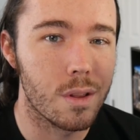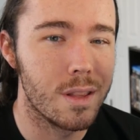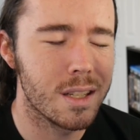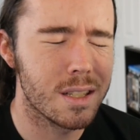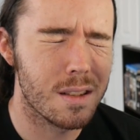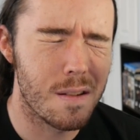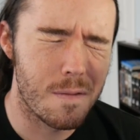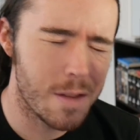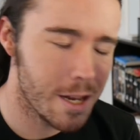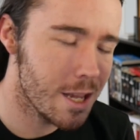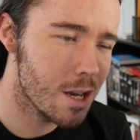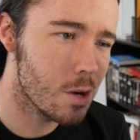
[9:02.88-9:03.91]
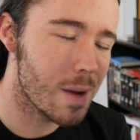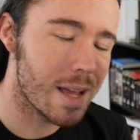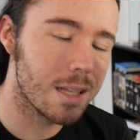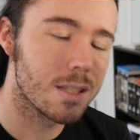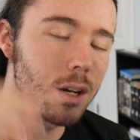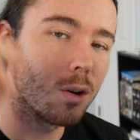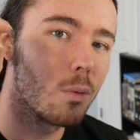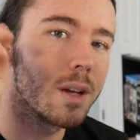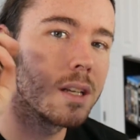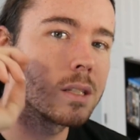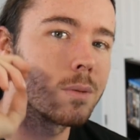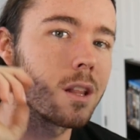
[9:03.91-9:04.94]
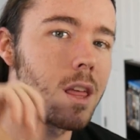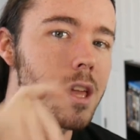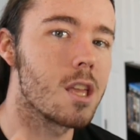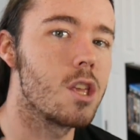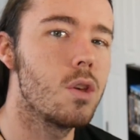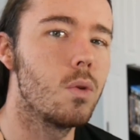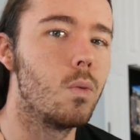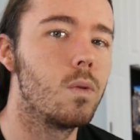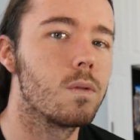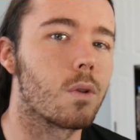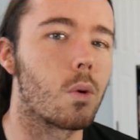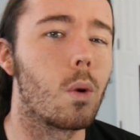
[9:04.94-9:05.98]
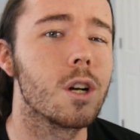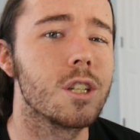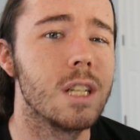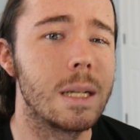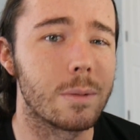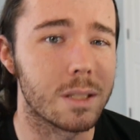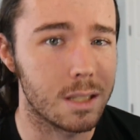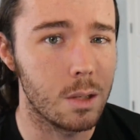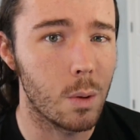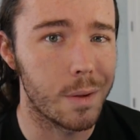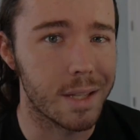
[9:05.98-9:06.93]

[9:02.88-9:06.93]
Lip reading: this video. As always, I want to thank you for watching. I'll see you all